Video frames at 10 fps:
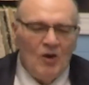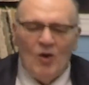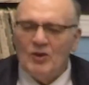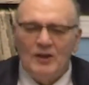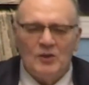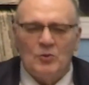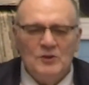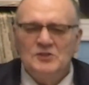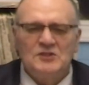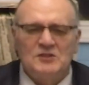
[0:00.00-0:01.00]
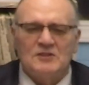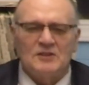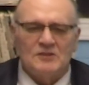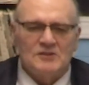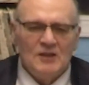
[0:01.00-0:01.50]
all kind of crazy
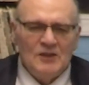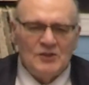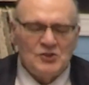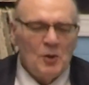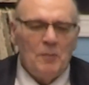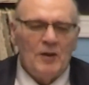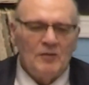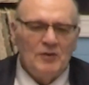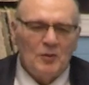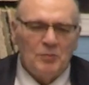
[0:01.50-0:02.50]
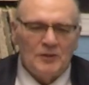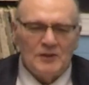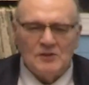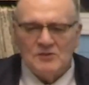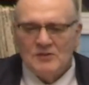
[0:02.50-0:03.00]
things. Jump out of
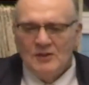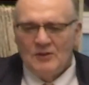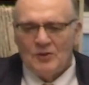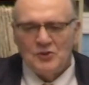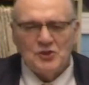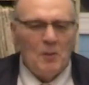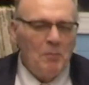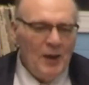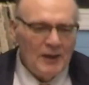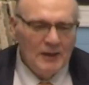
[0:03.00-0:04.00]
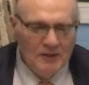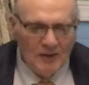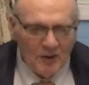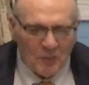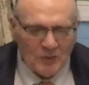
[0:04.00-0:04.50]
airplanes or jump back
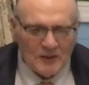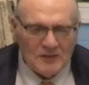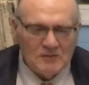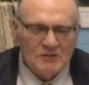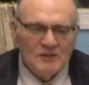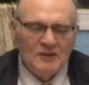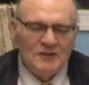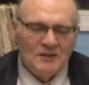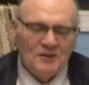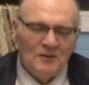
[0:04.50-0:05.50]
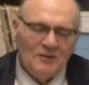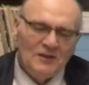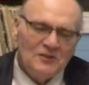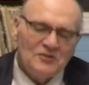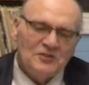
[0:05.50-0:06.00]
into airplanes,
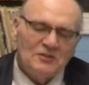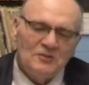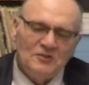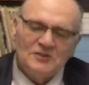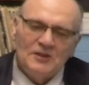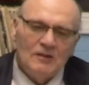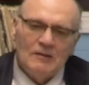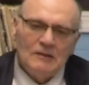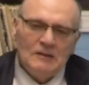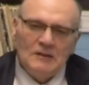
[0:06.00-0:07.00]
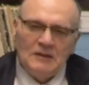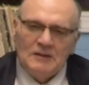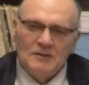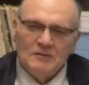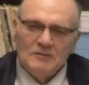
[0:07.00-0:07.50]
and you sit there and you say,
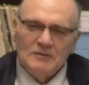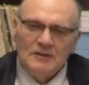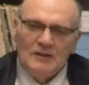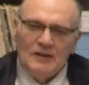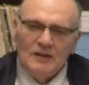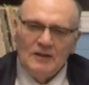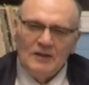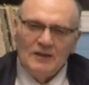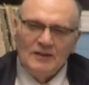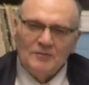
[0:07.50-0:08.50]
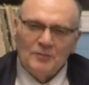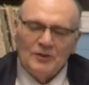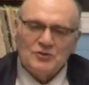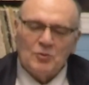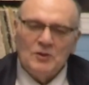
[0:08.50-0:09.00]

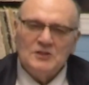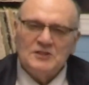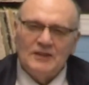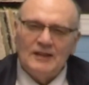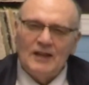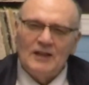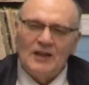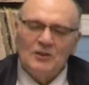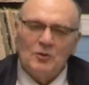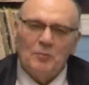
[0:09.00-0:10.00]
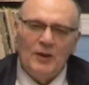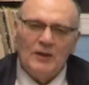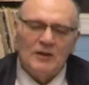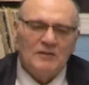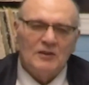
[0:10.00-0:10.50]
well, that's crazy. And then I look
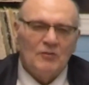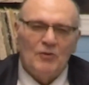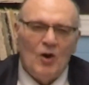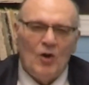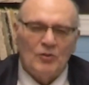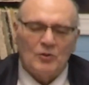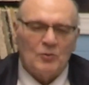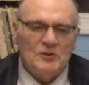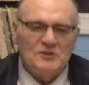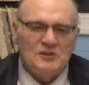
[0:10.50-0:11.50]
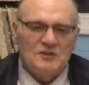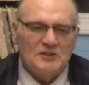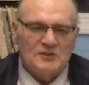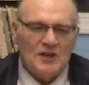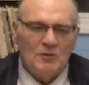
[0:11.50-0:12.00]
back and think of all the crazy
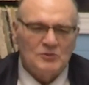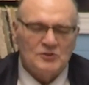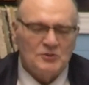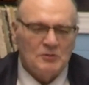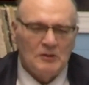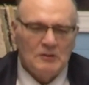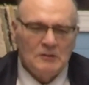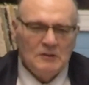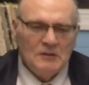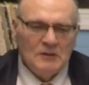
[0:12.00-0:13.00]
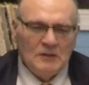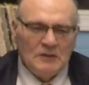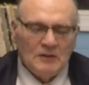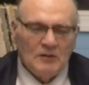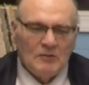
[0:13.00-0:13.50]
things I was doing.
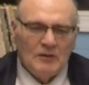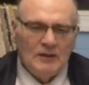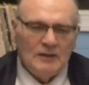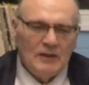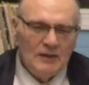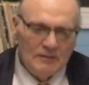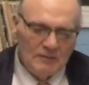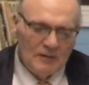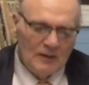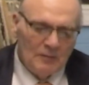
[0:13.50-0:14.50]
And